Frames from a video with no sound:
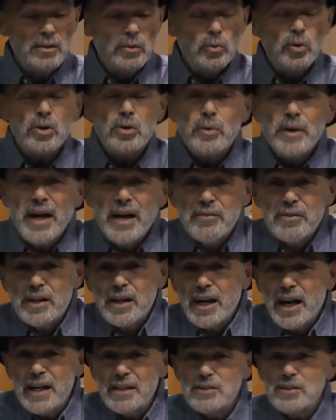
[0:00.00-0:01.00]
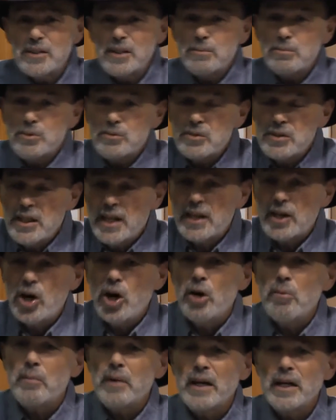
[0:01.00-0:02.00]
Where do we have the concept of saying
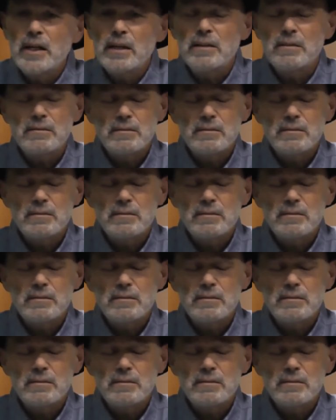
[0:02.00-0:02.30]
Amen?